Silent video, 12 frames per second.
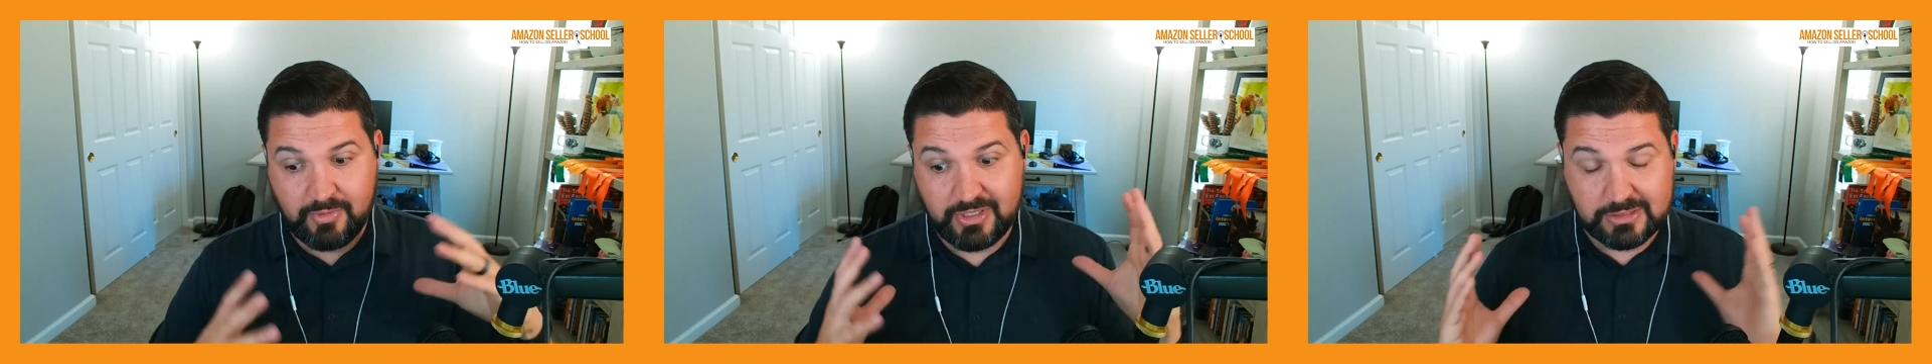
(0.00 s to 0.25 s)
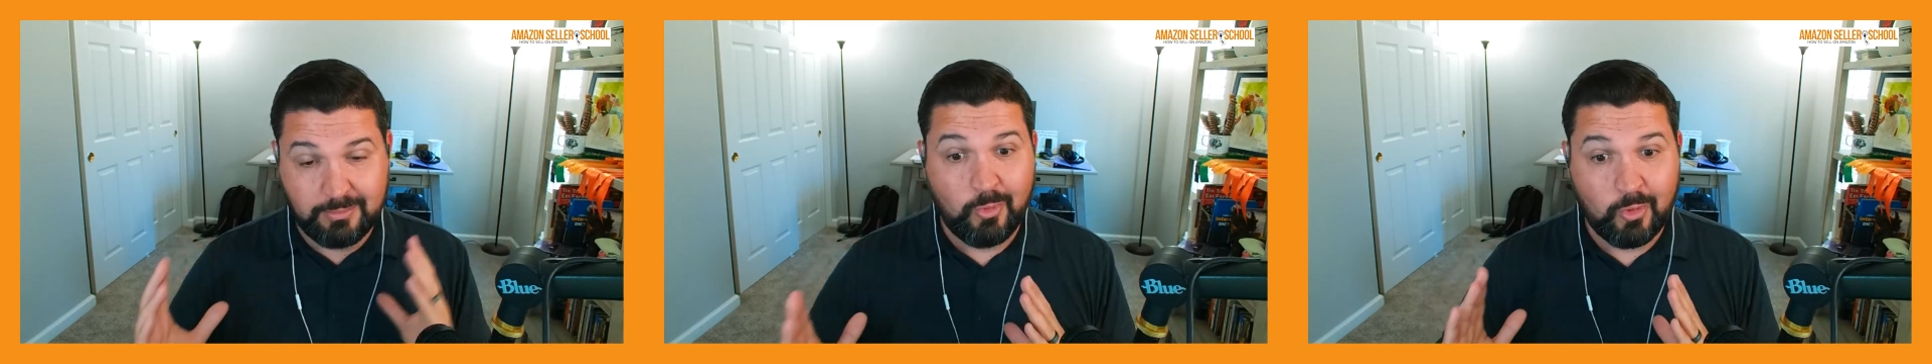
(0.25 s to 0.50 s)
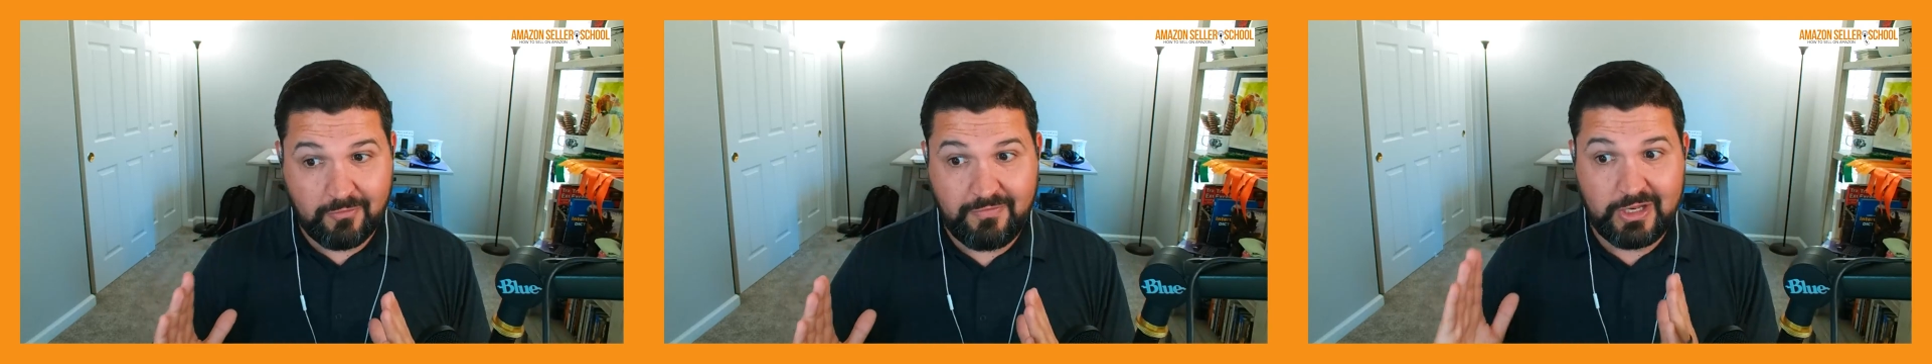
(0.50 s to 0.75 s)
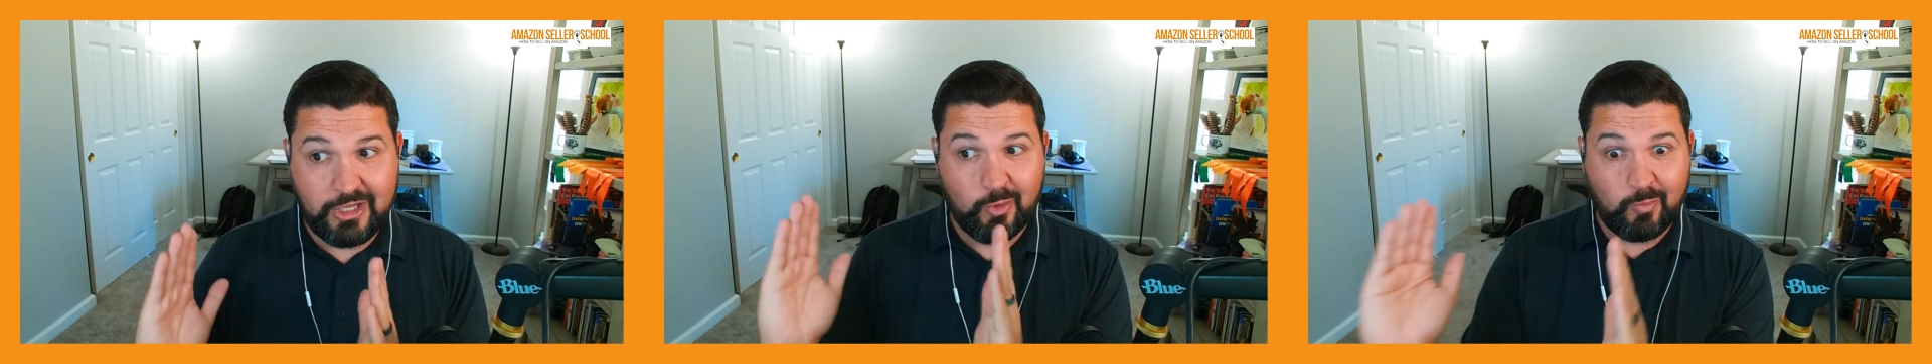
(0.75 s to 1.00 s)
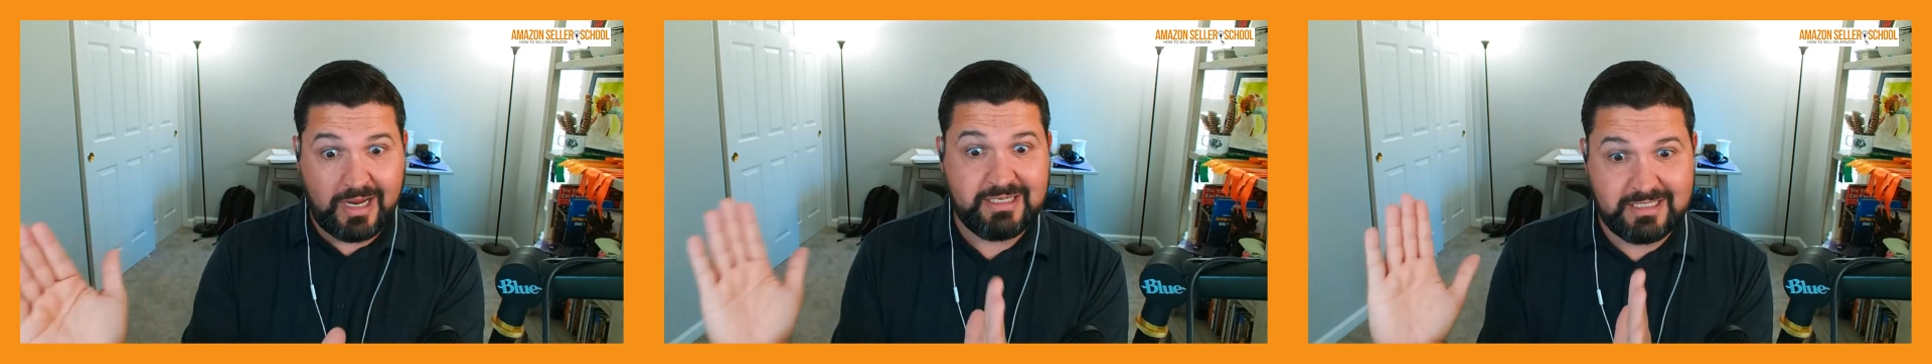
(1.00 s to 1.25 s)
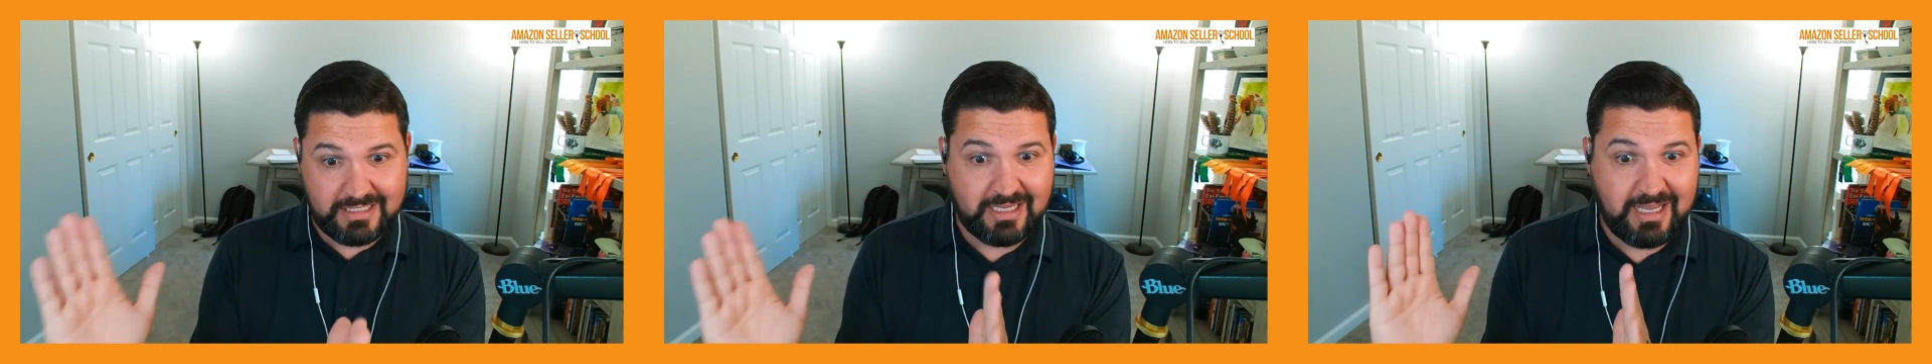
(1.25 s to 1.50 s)
brings more video right
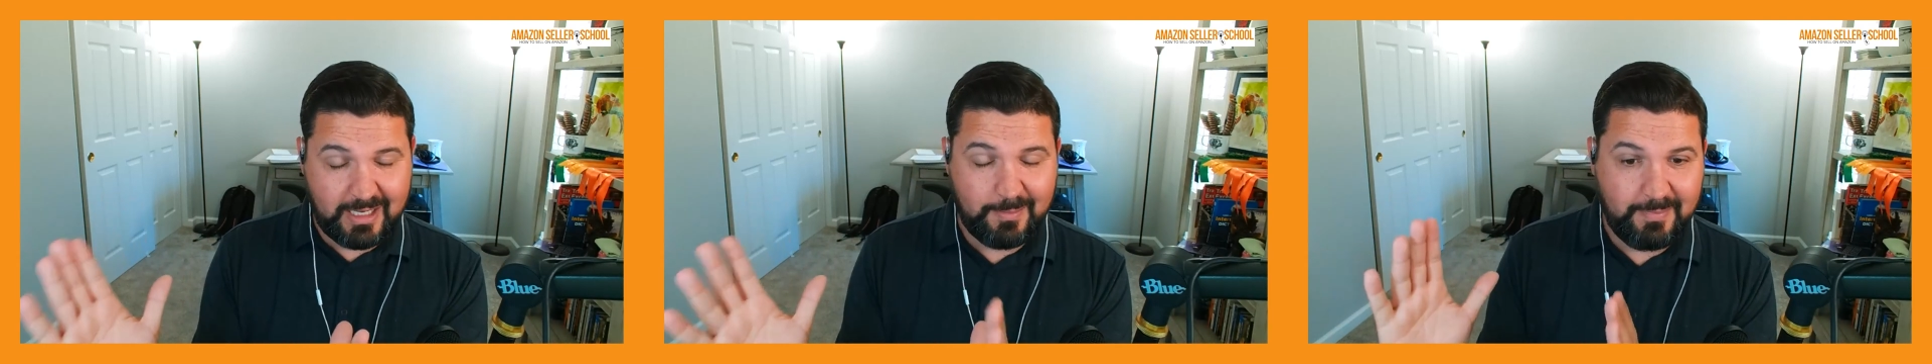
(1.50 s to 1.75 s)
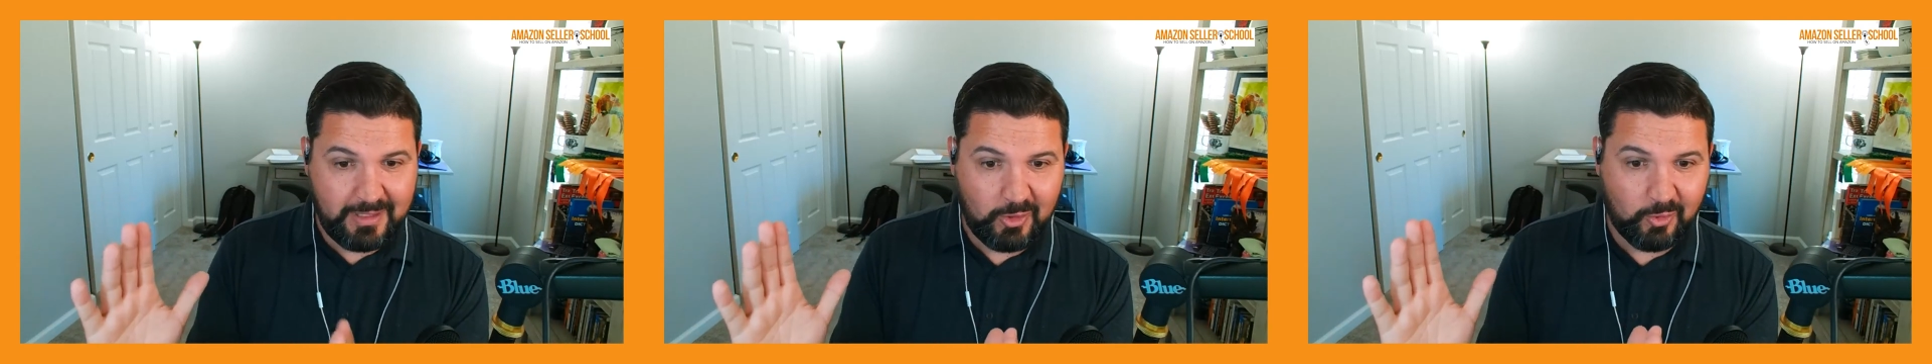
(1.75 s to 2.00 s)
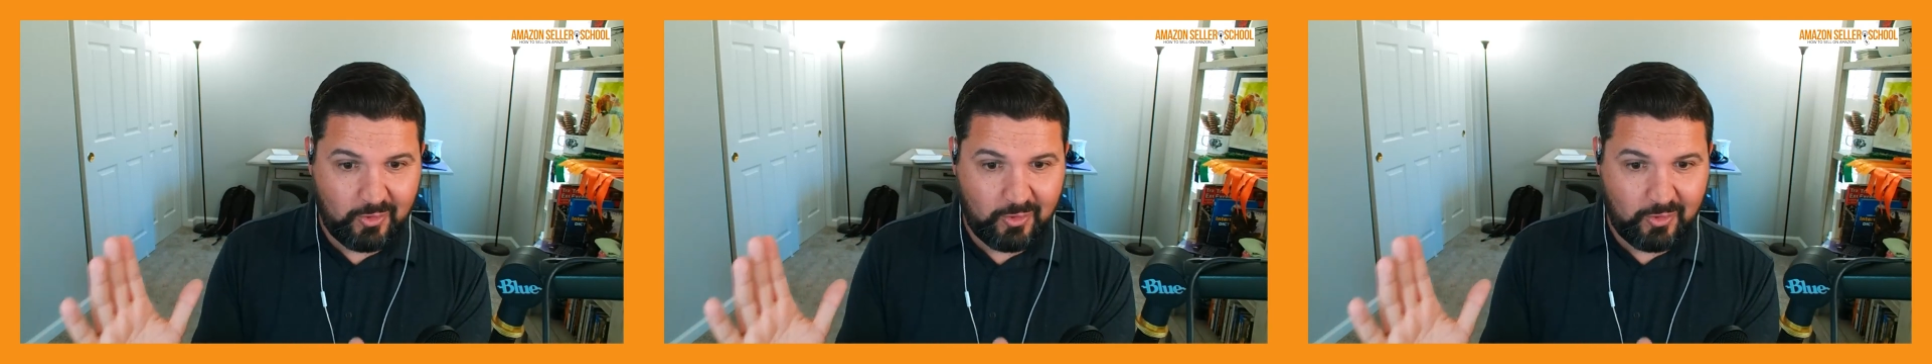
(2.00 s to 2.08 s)
to the kind of middle